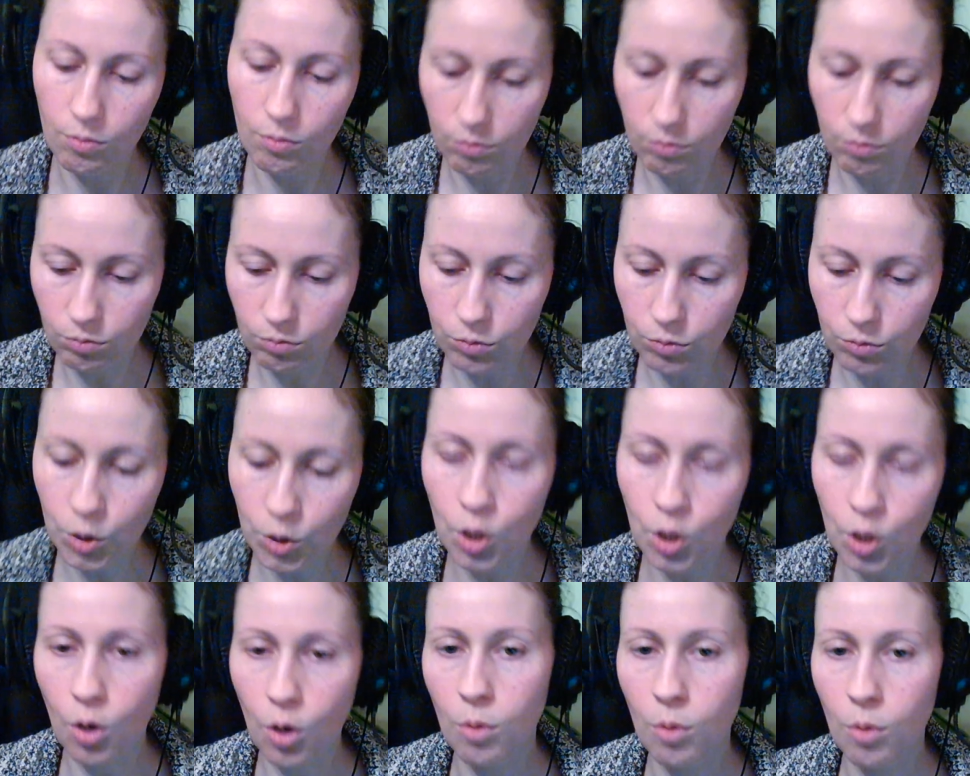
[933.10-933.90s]
you
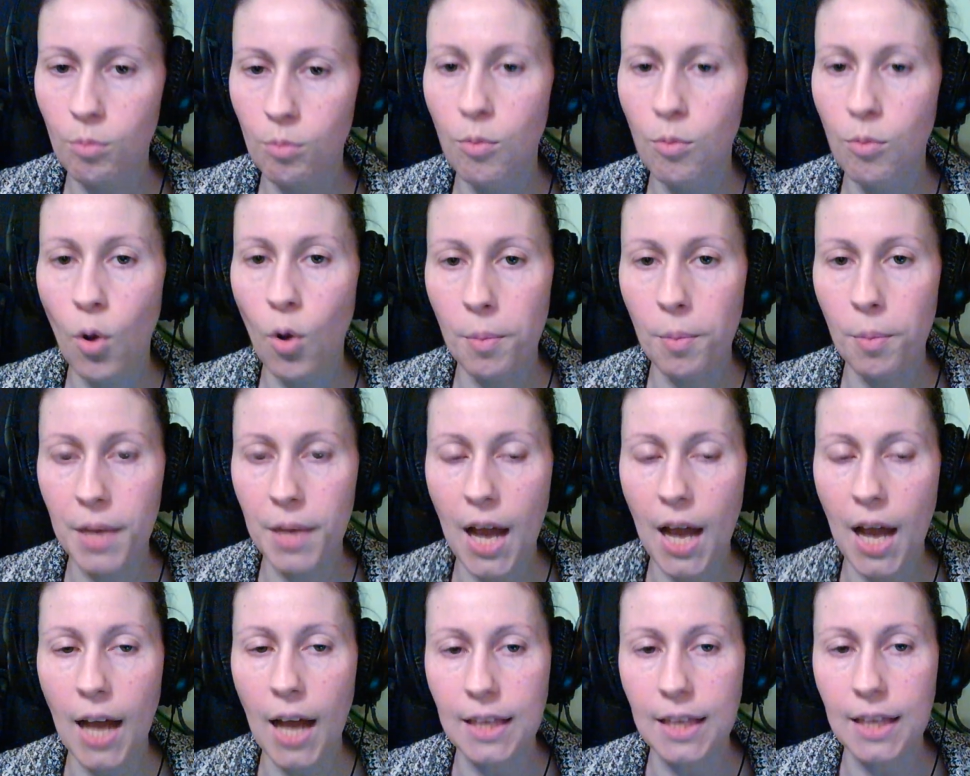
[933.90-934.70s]
know, more
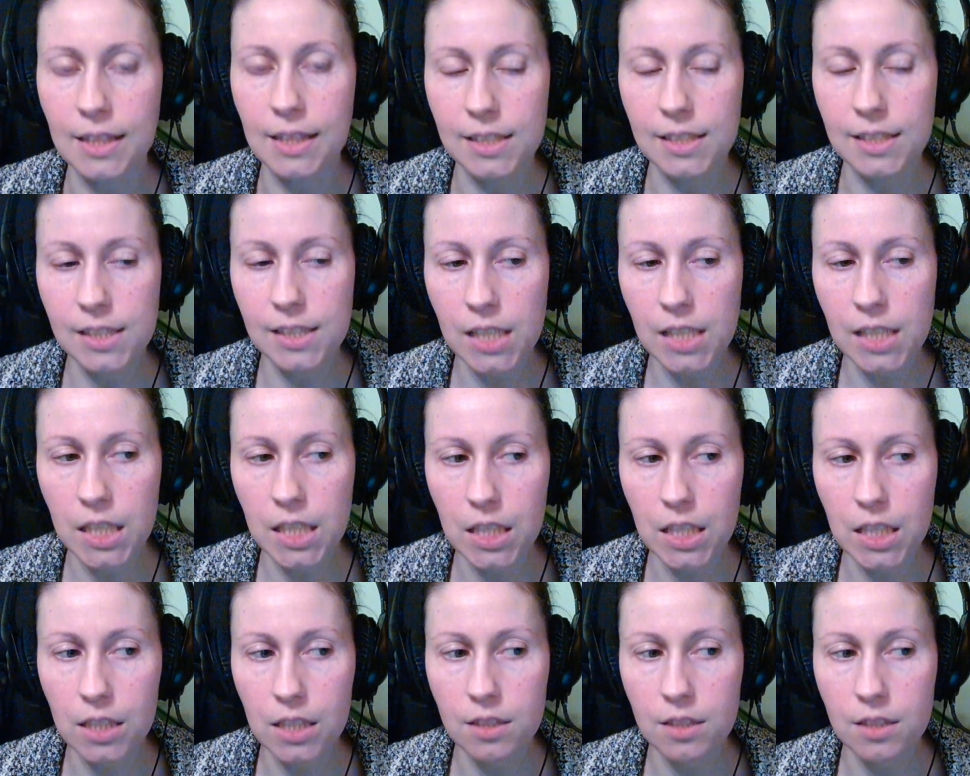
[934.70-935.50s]
behind the
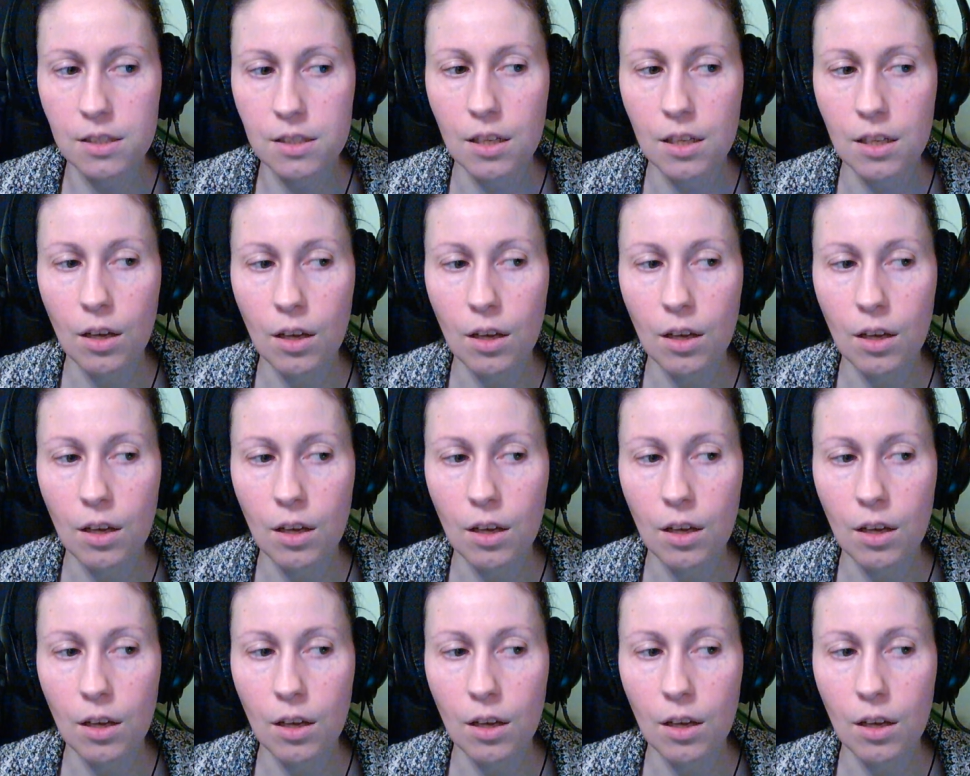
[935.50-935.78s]
scenes,